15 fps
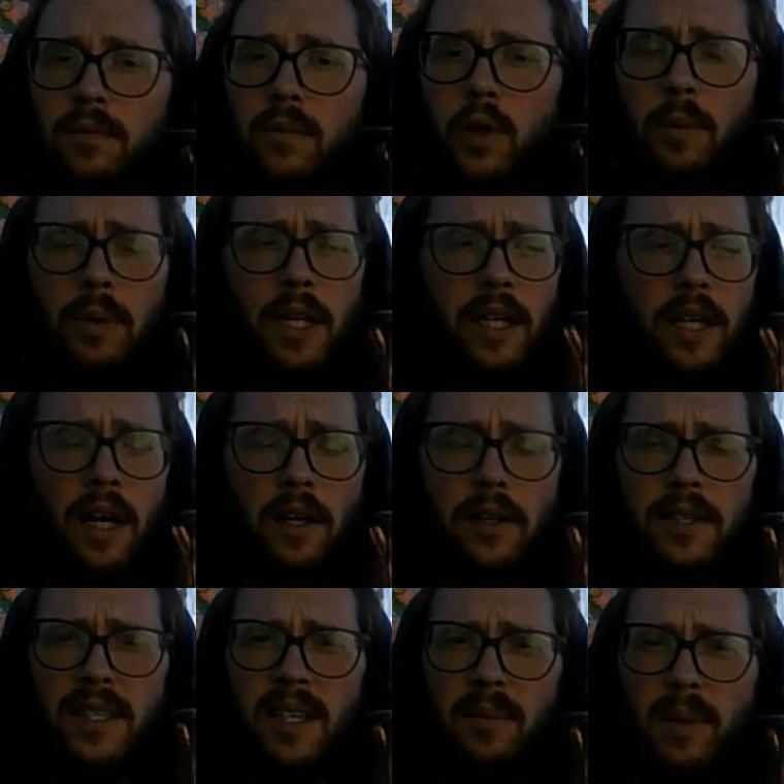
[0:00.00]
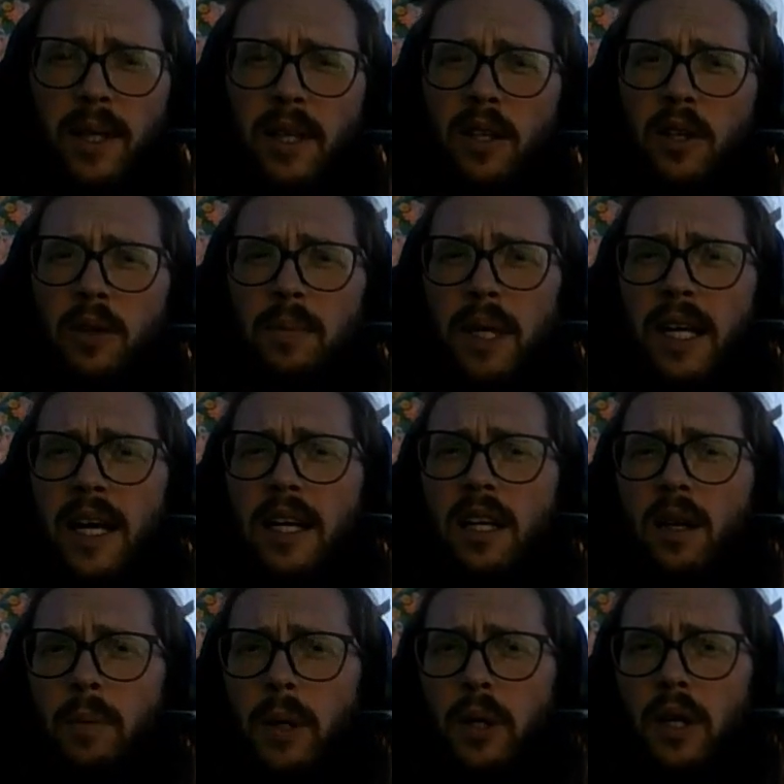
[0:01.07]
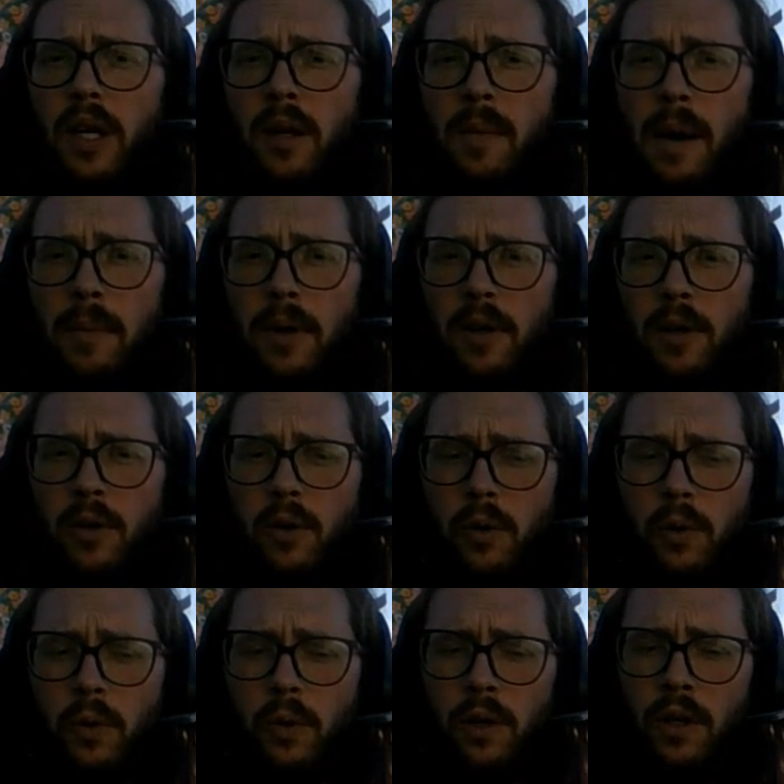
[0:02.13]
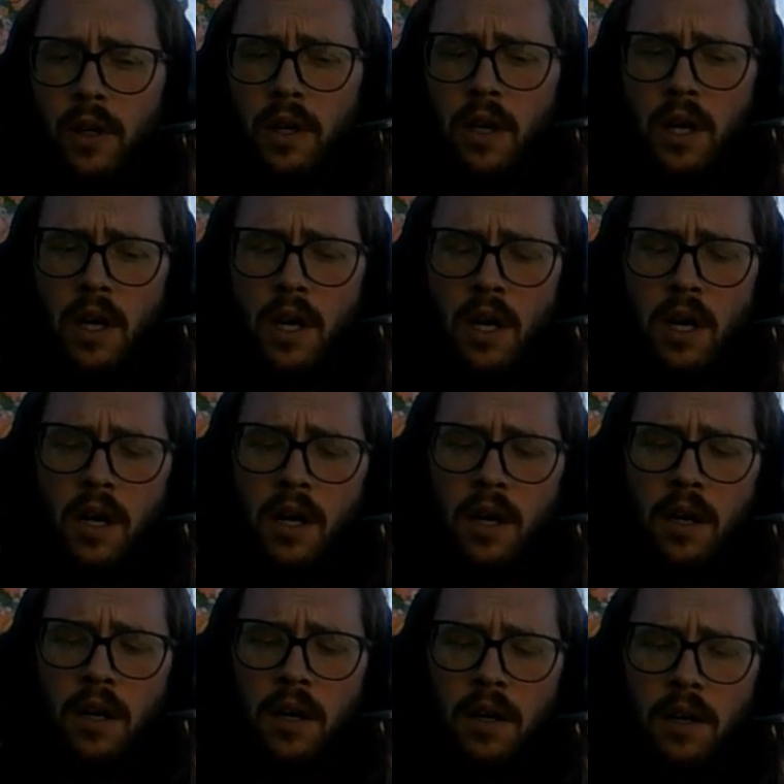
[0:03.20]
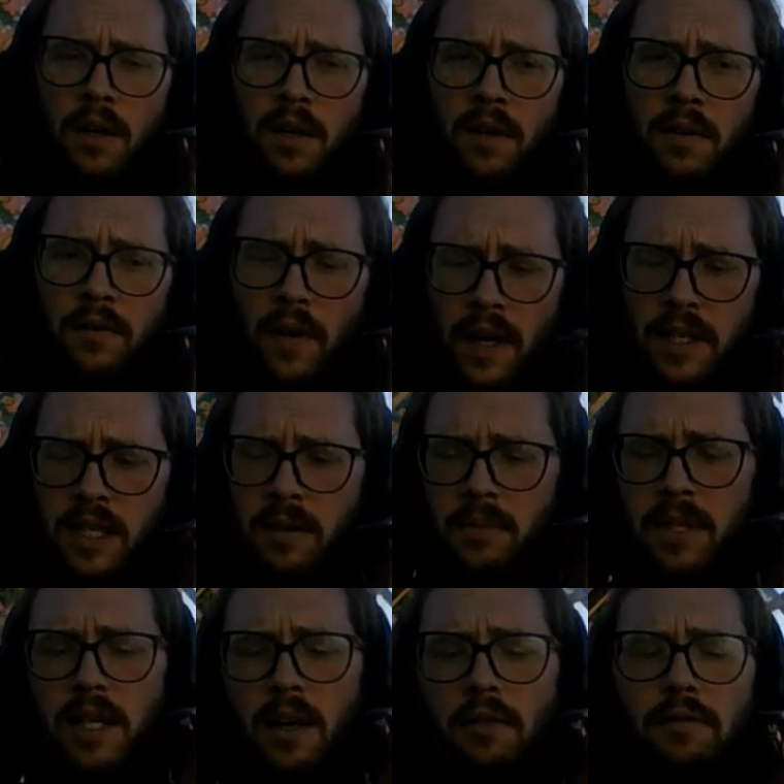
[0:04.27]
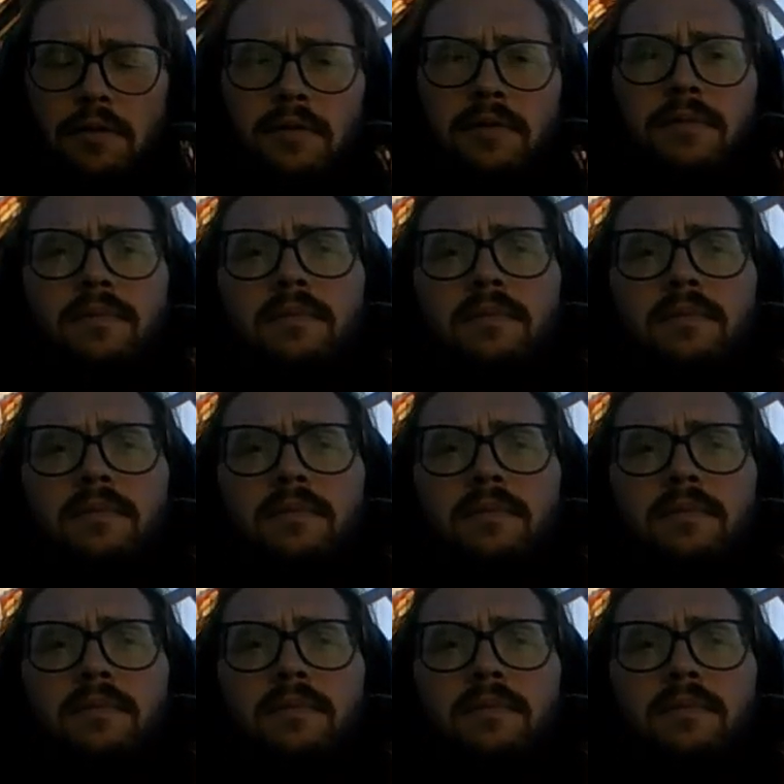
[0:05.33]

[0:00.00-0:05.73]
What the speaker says: Could be a younger sibling. It could be any community member who finds themselves